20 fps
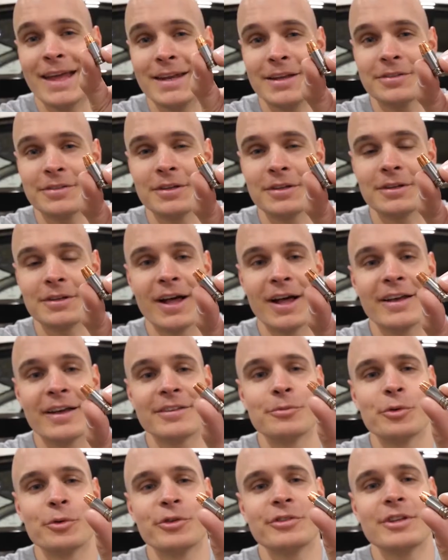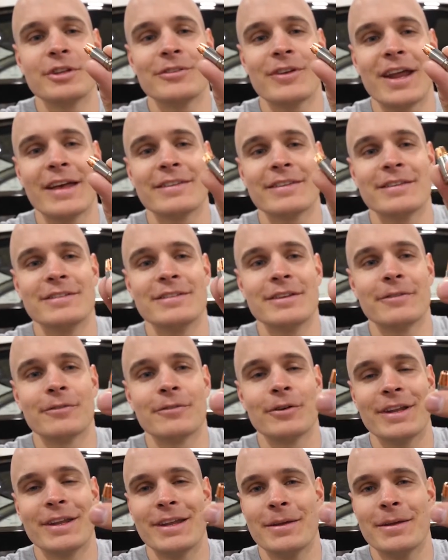hit the glass, and we'll see if it has a
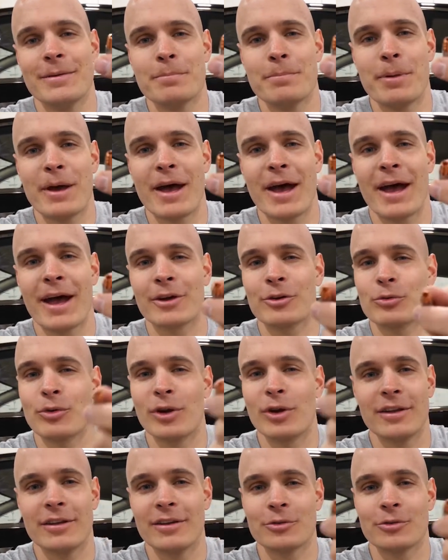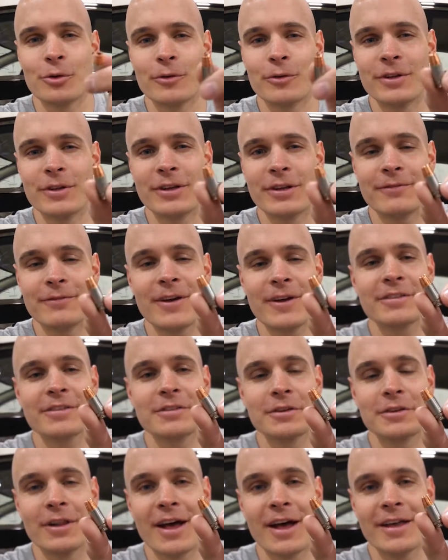different impact radius or if it affects
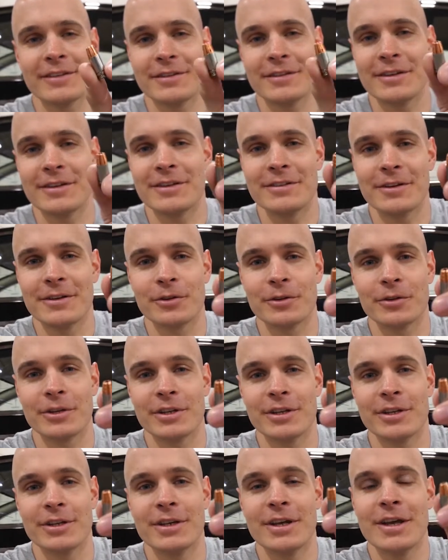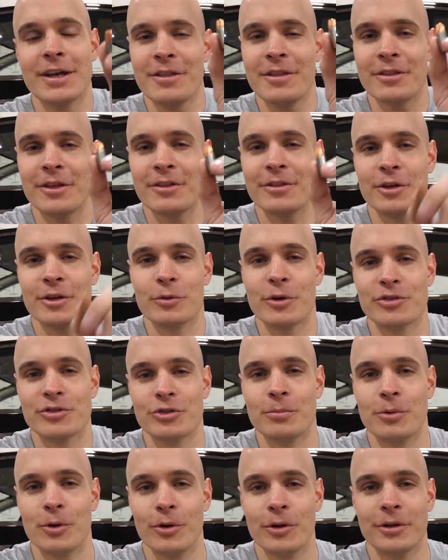the glass any differently than the
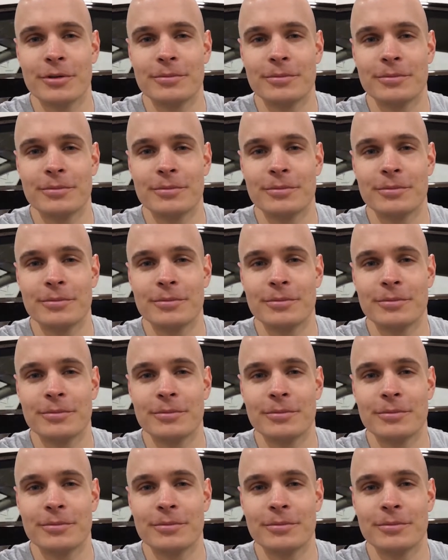original bullet.